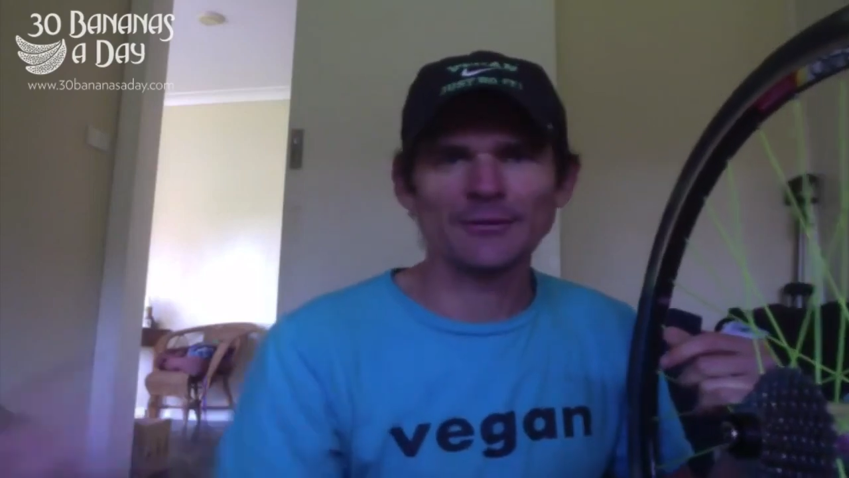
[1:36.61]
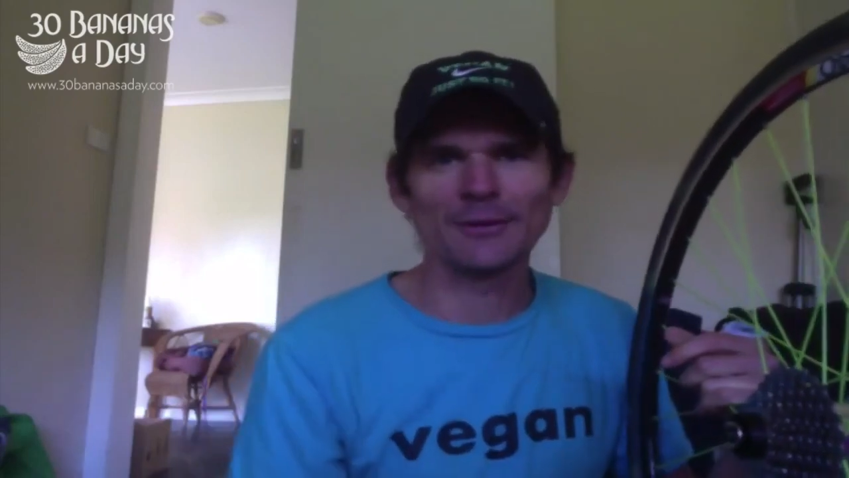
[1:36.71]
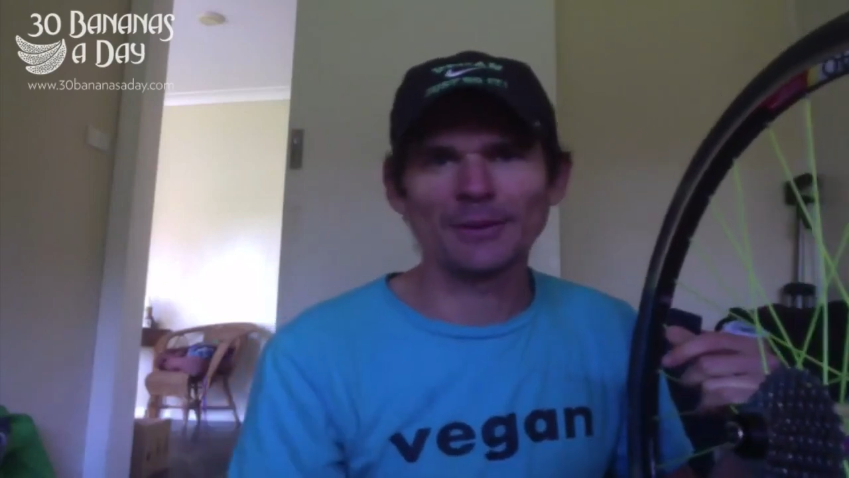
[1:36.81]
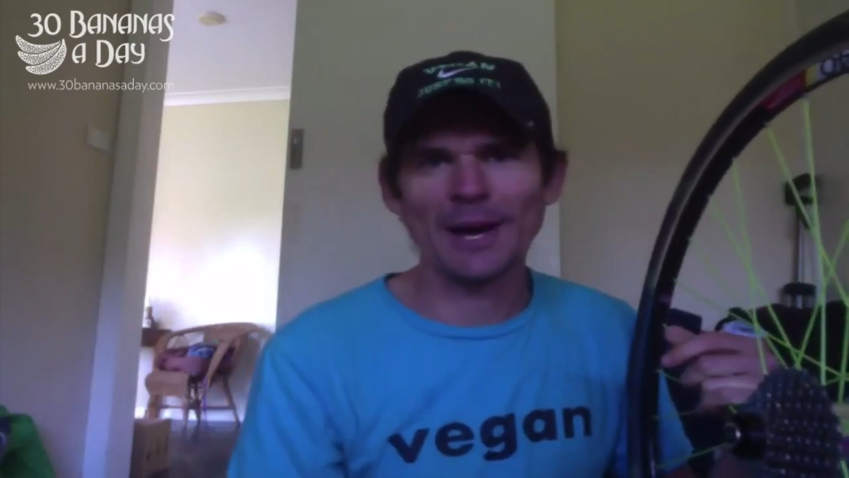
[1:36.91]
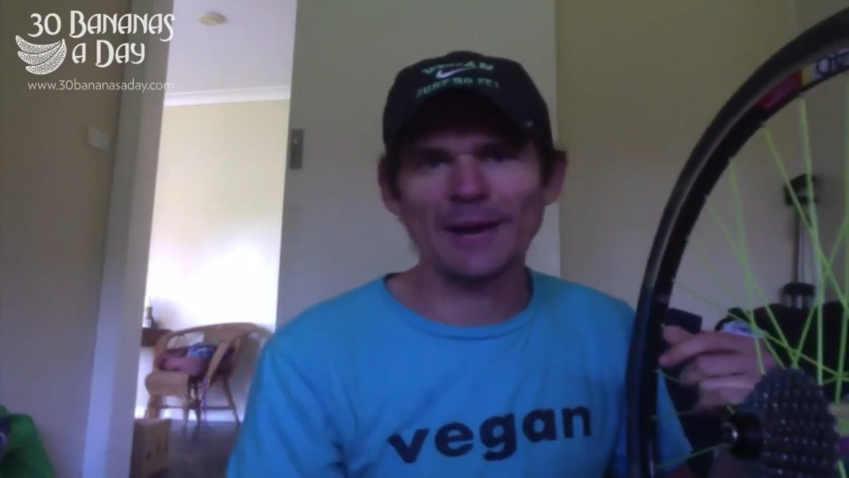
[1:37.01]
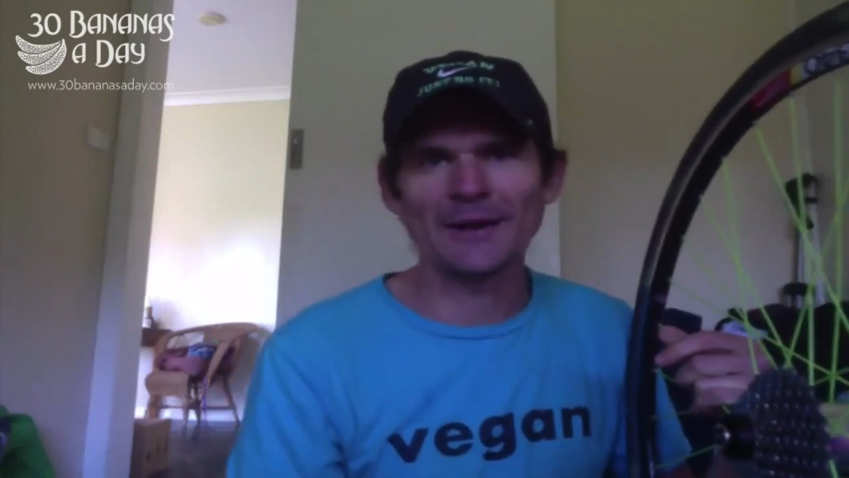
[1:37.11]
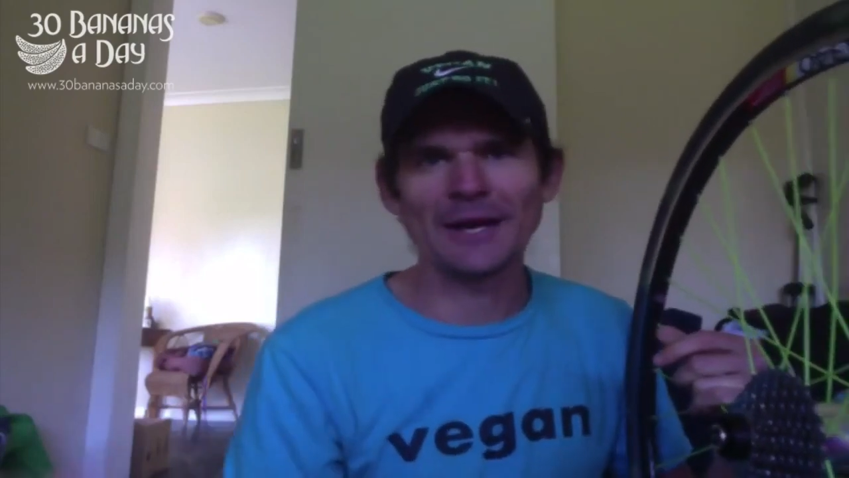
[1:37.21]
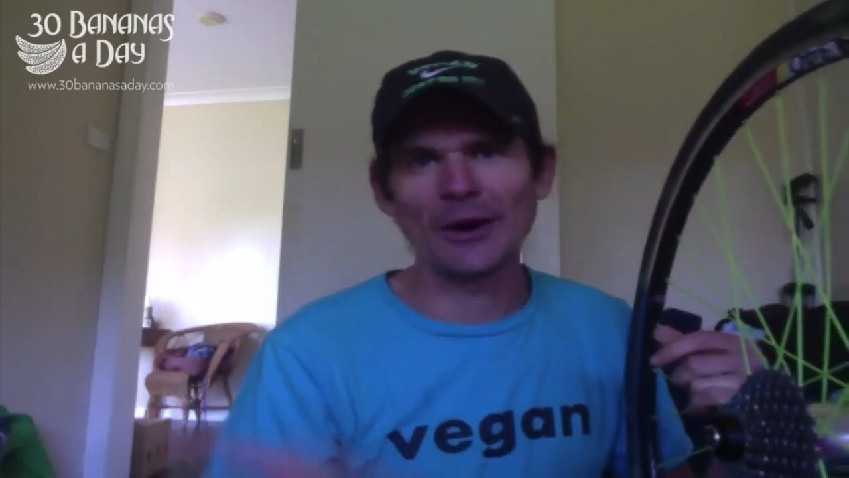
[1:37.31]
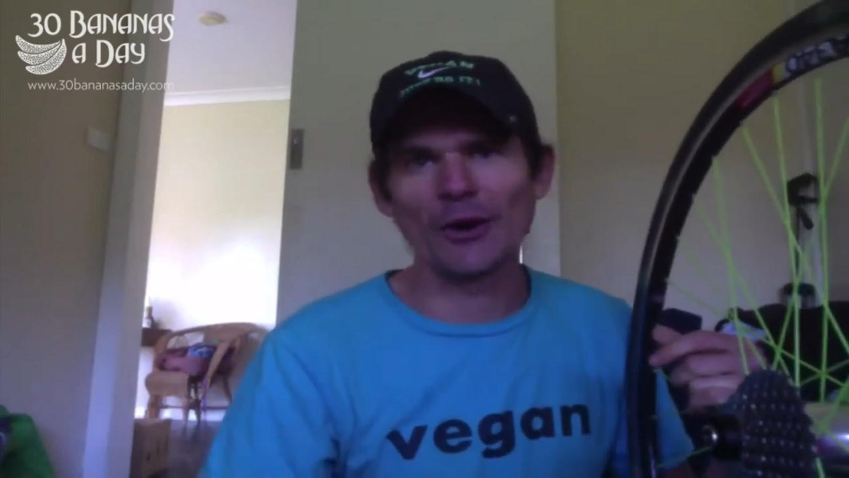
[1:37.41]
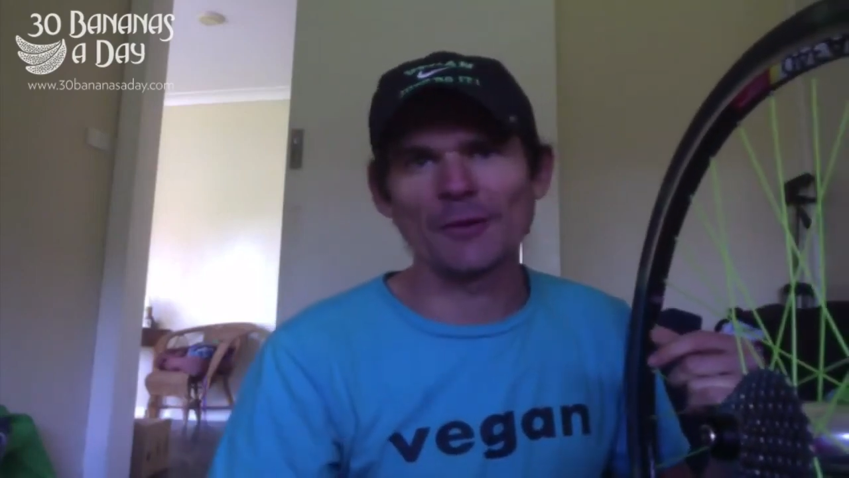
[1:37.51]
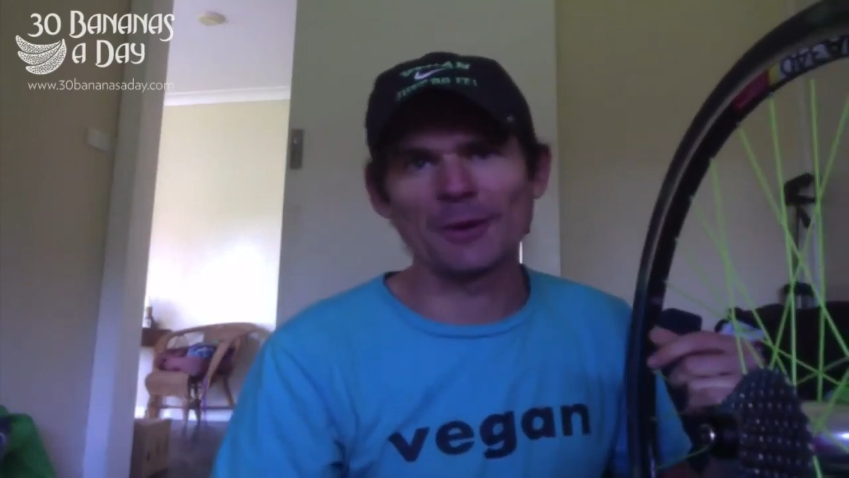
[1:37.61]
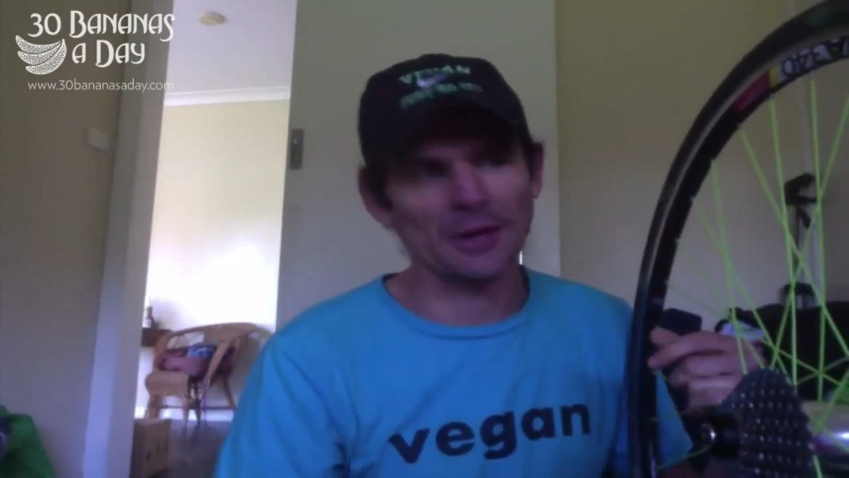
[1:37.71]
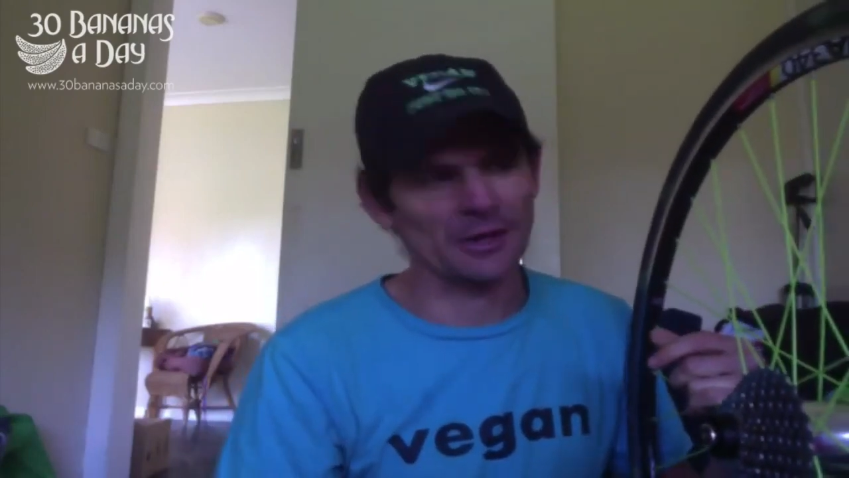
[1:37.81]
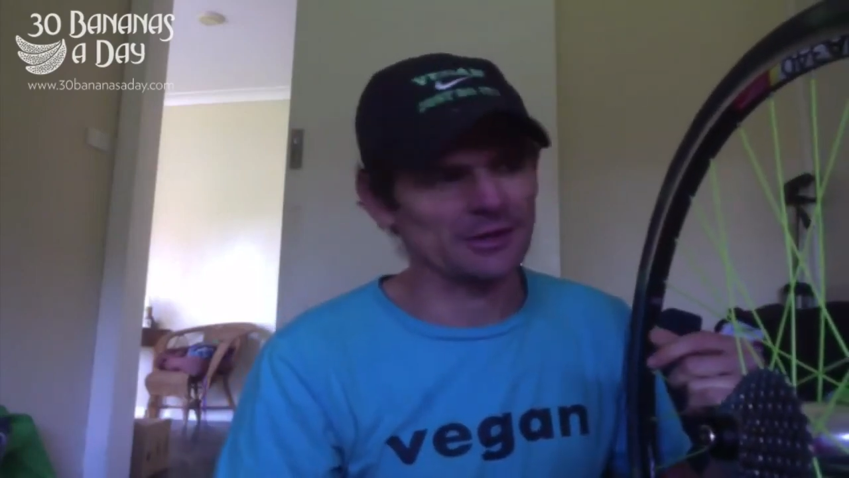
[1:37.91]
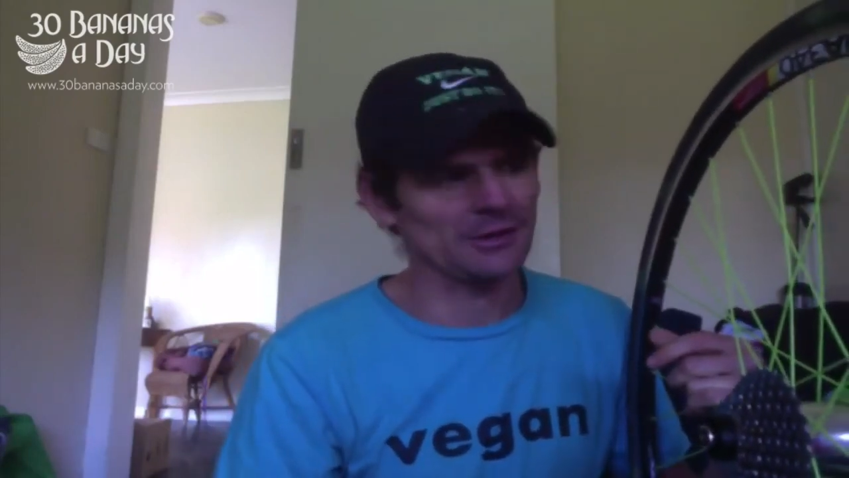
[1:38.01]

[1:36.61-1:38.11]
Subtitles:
apart, and then you get home and you're like,